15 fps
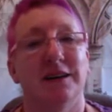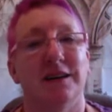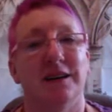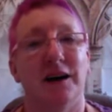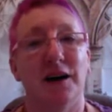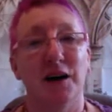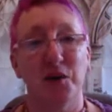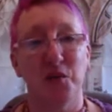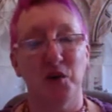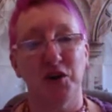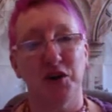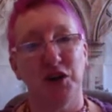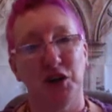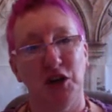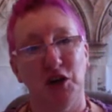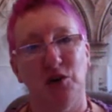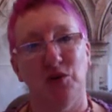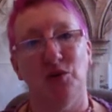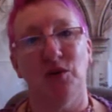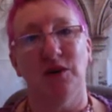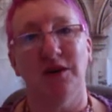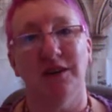I want
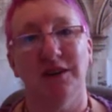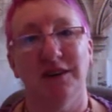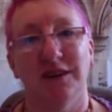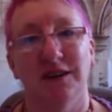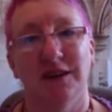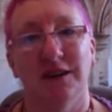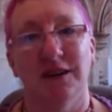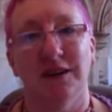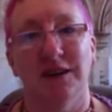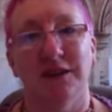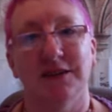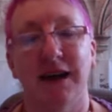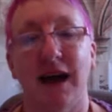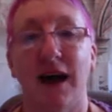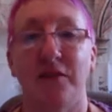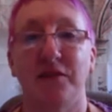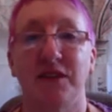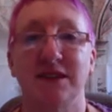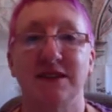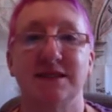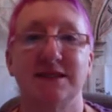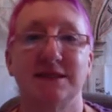you to have the
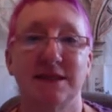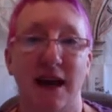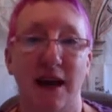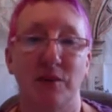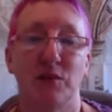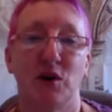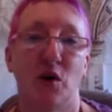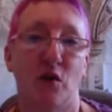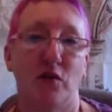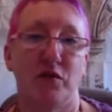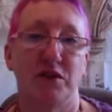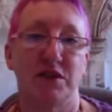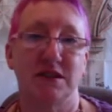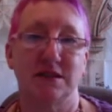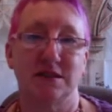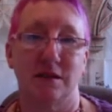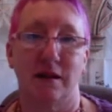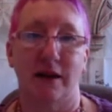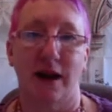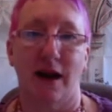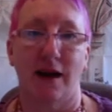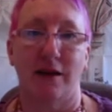same confidence I
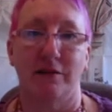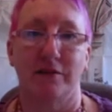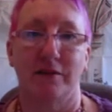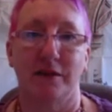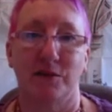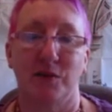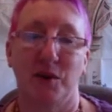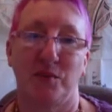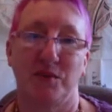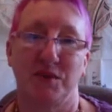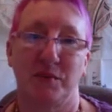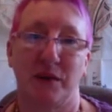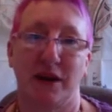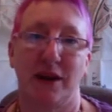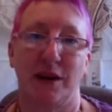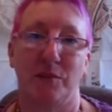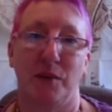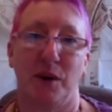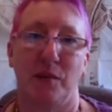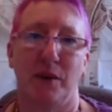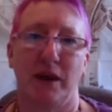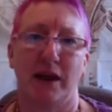have when I'm speaking in
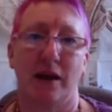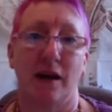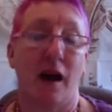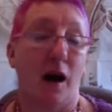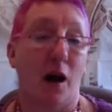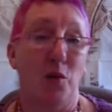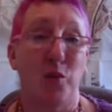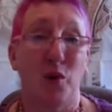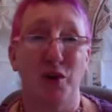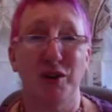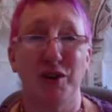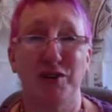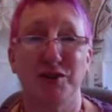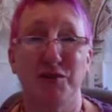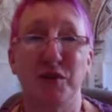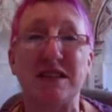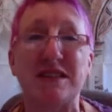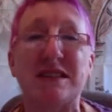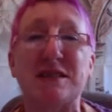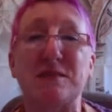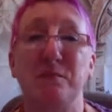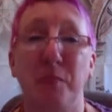public. I want to
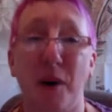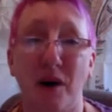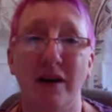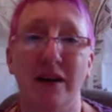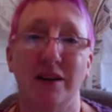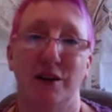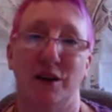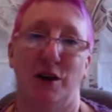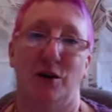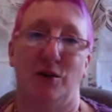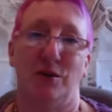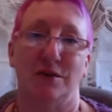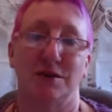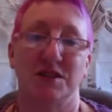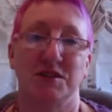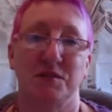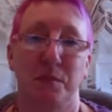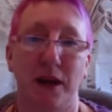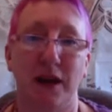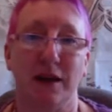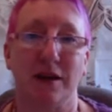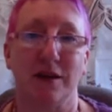inspire you to
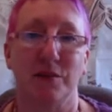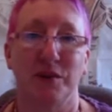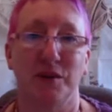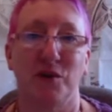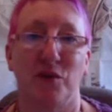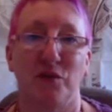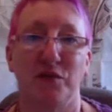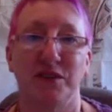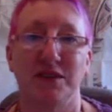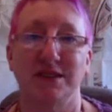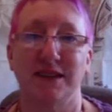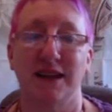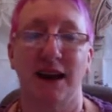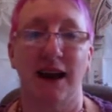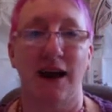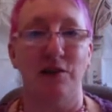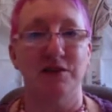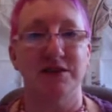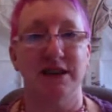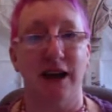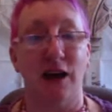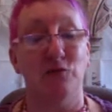speak with confidence and
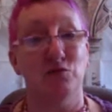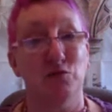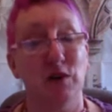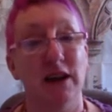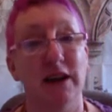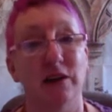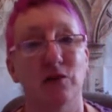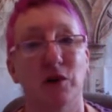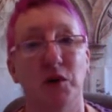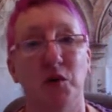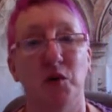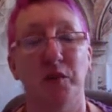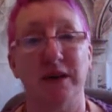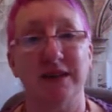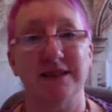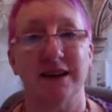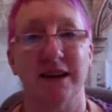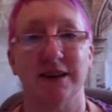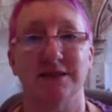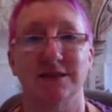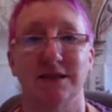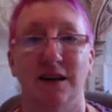clarity and really grow your
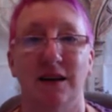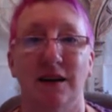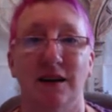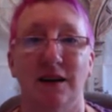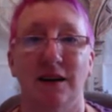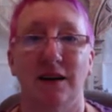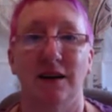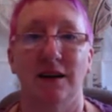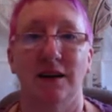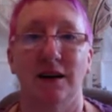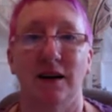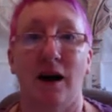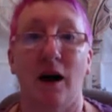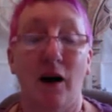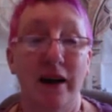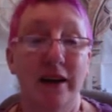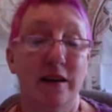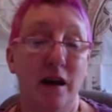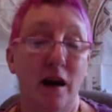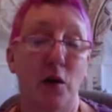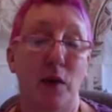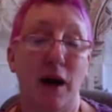business. I
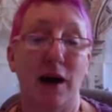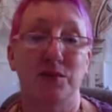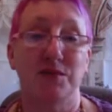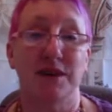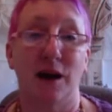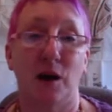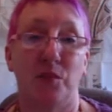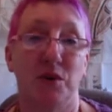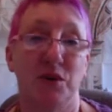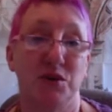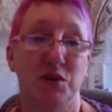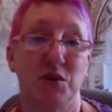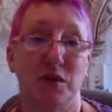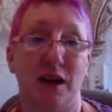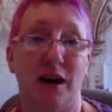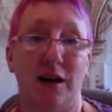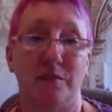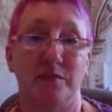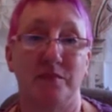know how to help you do that.